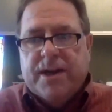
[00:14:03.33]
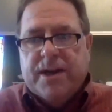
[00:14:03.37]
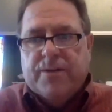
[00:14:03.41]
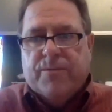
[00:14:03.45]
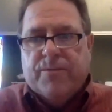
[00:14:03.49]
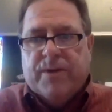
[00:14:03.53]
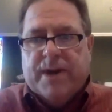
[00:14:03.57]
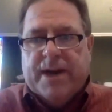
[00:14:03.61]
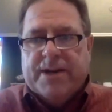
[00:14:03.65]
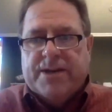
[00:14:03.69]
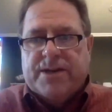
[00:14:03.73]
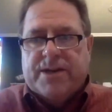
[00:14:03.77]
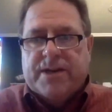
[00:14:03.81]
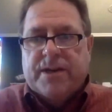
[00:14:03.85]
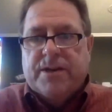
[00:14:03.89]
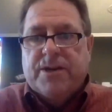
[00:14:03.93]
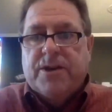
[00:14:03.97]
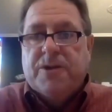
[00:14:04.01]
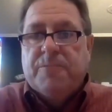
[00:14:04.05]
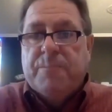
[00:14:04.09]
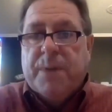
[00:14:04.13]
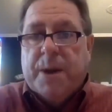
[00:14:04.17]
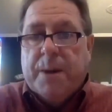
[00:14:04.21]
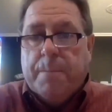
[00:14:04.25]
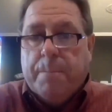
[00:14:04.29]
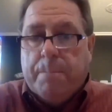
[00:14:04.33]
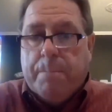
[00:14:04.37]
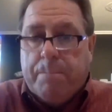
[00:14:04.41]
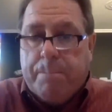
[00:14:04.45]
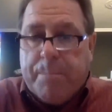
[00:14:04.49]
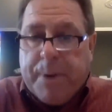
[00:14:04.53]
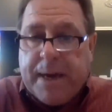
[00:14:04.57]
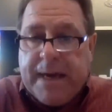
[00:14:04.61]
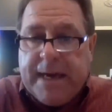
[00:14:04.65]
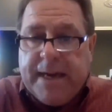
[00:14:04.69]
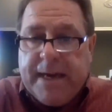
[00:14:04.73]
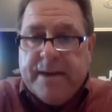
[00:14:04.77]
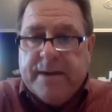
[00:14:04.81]
arrested, you've been
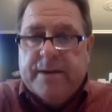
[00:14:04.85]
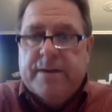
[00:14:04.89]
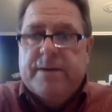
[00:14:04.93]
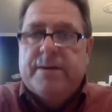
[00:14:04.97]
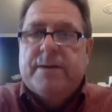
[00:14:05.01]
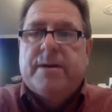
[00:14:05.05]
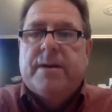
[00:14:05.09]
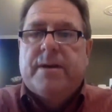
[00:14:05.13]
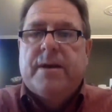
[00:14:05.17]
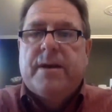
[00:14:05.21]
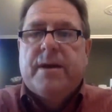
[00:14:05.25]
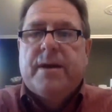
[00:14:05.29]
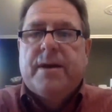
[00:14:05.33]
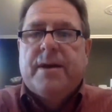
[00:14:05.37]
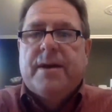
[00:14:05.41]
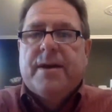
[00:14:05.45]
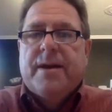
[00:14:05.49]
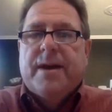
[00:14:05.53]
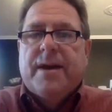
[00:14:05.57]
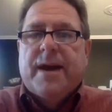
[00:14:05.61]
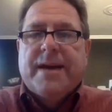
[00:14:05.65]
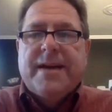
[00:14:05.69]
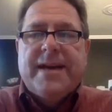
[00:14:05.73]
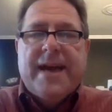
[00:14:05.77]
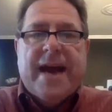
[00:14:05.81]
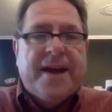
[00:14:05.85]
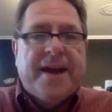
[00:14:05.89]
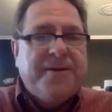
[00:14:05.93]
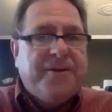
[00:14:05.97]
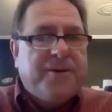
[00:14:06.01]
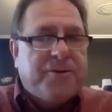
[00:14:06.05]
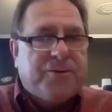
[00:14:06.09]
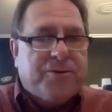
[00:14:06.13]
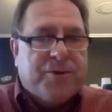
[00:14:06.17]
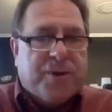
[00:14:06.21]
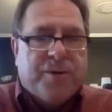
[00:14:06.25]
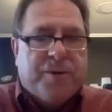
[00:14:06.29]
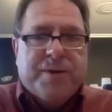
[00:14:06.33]
beaten, and now
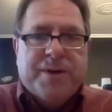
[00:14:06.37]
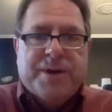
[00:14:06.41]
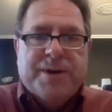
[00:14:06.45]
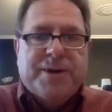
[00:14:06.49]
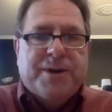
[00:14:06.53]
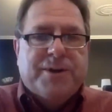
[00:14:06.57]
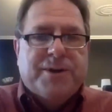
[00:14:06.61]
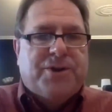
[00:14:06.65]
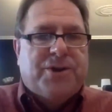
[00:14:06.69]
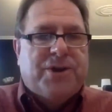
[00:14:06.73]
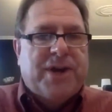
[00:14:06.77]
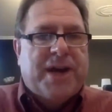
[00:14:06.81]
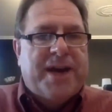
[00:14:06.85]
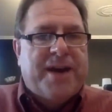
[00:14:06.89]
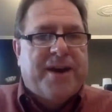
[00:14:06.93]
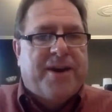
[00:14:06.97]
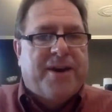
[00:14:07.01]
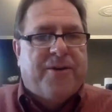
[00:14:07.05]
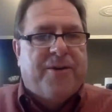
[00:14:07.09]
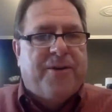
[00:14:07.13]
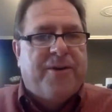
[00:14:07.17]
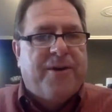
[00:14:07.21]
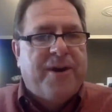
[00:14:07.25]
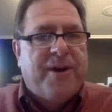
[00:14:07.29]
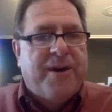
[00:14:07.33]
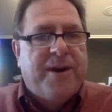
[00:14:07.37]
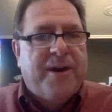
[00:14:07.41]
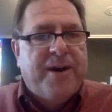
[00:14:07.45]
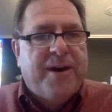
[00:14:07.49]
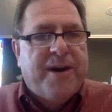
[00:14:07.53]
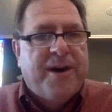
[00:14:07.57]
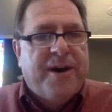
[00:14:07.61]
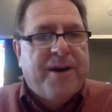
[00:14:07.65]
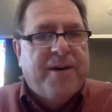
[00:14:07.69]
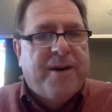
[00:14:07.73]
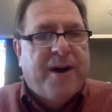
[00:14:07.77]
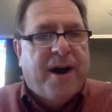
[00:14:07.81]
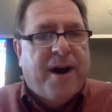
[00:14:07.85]
you're thrown into jail,
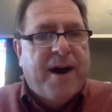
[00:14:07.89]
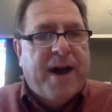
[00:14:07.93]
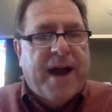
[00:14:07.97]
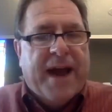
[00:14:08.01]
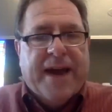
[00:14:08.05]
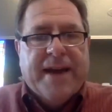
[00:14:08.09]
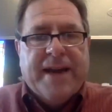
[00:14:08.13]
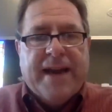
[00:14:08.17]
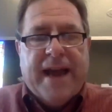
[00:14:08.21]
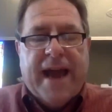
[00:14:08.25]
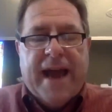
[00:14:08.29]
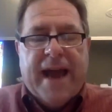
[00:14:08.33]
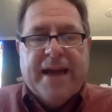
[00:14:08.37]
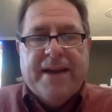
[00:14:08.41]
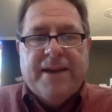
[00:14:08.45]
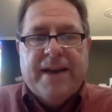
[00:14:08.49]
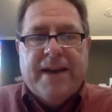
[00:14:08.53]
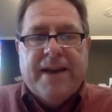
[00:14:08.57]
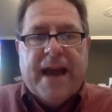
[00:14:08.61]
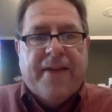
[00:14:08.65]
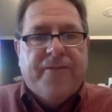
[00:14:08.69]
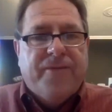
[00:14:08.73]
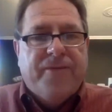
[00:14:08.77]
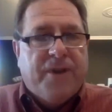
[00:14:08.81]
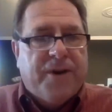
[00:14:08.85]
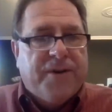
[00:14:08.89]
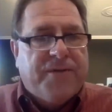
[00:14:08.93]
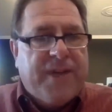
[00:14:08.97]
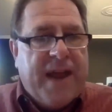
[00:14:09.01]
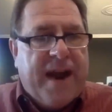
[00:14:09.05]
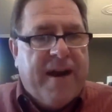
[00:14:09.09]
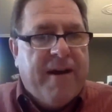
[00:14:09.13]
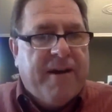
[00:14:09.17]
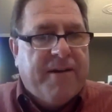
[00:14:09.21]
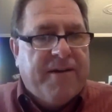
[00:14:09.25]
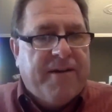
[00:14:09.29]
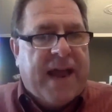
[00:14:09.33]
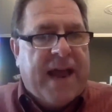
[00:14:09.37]
and and and they're
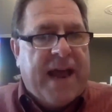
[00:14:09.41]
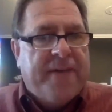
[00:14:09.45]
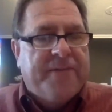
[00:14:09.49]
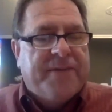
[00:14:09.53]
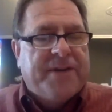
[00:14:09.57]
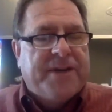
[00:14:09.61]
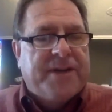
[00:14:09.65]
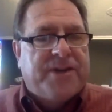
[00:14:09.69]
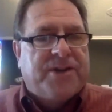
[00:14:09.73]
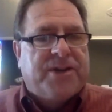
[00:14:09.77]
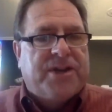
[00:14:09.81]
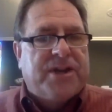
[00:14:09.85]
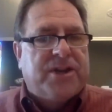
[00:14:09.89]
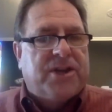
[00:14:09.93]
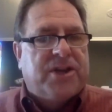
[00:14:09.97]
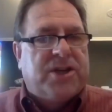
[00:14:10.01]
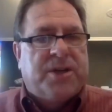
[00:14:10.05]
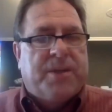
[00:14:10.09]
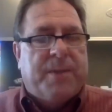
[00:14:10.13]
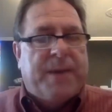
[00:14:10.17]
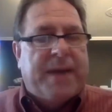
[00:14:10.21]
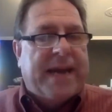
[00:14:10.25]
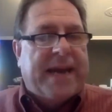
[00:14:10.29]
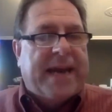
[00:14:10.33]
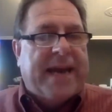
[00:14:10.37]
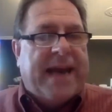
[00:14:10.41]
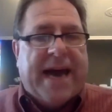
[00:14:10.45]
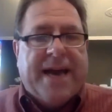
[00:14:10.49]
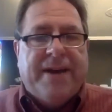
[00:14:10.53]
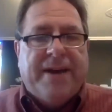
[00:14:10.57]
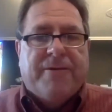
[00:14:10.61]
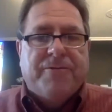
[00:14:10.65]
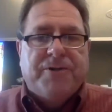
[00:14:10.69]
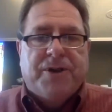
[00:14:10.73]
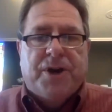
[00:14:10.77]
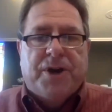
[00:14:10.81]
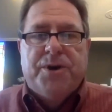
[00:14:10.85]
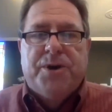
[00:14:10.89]
there and they have a decision to make. And I
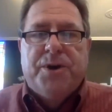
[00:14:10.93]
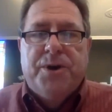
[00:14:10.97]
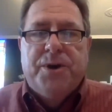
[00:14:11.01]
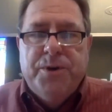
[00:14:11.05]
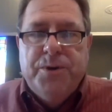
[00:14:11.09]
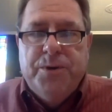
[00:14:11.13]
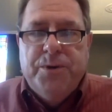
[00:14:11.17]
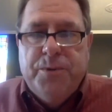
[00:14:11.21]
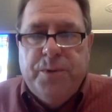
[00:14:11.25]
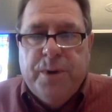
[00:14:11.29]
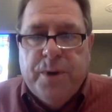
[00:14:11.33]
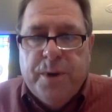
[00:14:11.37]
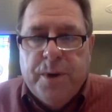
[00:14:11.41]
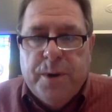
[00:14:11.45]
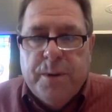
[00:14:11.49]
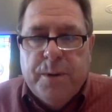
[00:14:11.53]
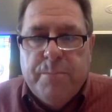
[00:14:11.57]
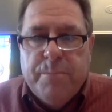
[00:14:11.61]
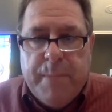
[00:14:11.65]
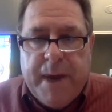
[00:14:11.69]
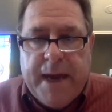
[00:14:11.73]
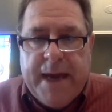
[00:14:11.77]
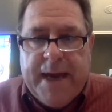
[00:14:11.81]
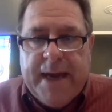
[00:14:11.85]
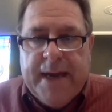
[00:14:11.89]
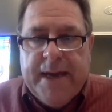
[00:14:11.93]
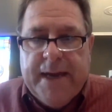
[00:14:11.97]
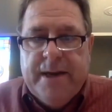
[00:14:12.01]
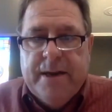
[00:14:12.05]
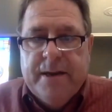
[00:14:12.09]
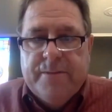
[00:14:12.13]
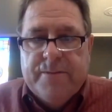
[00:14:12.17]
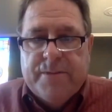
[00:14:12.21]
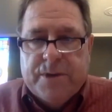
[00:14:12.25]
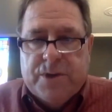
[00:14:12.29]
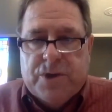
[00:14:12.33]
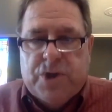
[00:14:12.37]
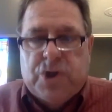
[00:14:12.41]
don't know who made
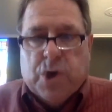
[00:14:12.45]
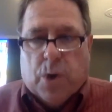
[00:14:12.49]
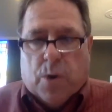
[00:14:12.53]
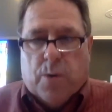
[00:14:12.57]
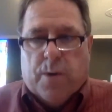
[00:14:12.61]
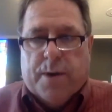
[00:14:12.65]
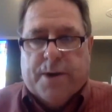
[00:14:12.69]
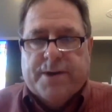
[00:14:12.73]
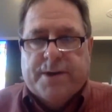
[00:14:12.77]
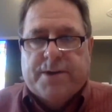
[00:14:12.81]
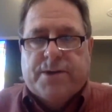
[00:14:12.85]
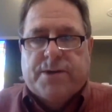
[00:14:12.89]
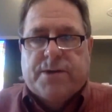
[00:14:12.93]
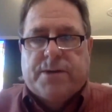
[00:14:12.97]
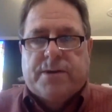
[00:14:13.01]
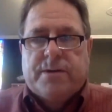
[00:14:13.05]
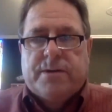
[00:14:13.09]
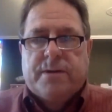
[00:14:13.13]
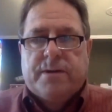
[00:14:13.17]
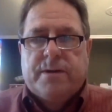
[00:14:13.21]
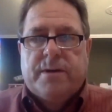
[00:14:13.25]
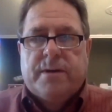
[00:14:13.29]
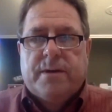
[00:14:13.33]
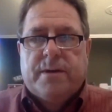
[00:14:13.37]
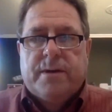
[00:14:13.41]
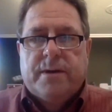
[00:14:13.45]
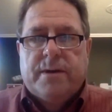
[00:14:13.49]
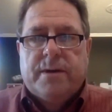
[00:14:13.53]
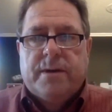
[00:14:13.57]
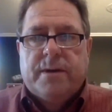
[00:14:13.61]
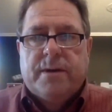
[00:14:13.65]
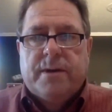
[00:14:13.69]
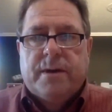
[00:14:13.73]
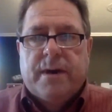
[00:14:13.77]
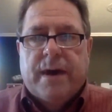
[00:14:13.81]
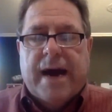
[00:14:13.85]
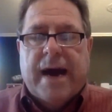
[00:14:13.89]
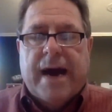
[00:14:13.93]
the choice.
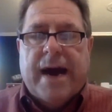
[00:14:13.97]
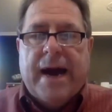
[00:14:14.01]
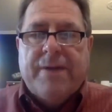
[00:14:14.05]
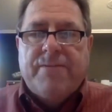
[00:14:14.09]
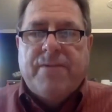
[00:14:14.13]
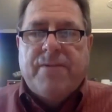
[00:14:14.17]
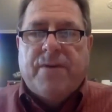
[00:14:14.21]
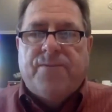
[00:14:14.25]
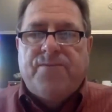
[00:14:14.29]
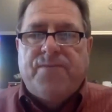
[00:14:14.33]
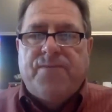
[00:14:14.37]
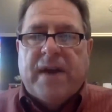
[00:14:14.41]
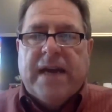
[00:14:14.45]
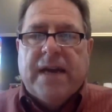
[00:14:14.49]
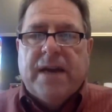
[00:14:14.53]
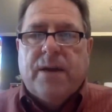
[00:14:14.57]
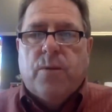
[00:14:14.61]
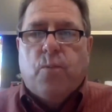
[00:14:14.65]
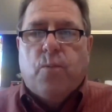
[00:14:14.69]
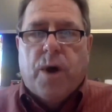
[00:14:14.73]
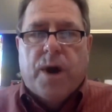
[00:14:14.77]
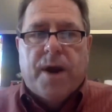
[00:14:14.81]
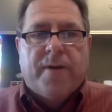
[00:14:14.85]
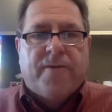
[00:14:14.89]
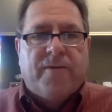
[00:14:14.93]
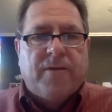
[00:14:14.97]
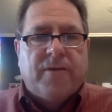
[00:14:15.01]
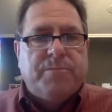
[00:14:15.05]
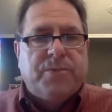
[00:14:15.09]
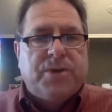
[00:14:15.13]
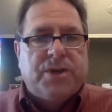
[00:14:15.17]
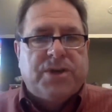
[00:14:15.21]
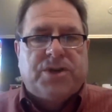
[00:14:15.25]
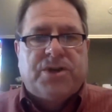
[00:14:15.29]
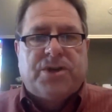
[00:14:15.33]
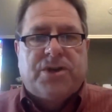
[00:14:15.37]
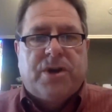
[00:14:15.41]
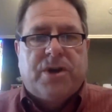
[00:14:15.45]
I have a feeling one of them
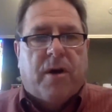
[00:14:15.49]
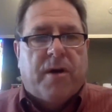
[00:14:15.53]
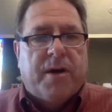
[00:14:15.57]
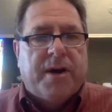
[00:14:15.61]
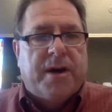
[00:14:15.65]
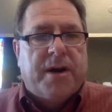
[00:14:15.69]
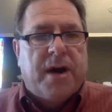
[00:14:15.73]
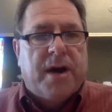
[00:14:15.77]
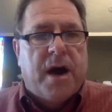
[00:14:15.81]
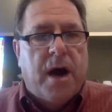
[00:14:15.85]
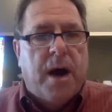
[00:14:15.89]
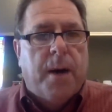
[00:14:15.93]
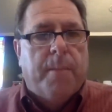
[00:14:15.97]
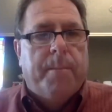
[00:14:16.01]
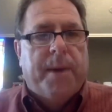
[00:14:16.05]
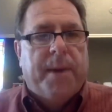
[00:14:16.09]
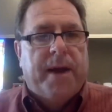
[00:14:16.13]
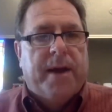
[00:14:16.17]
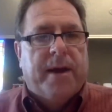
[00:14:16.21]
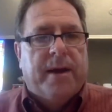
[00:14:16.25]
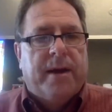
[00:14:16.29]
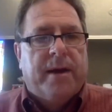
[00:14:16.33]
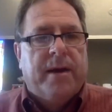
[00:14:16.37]
just started humming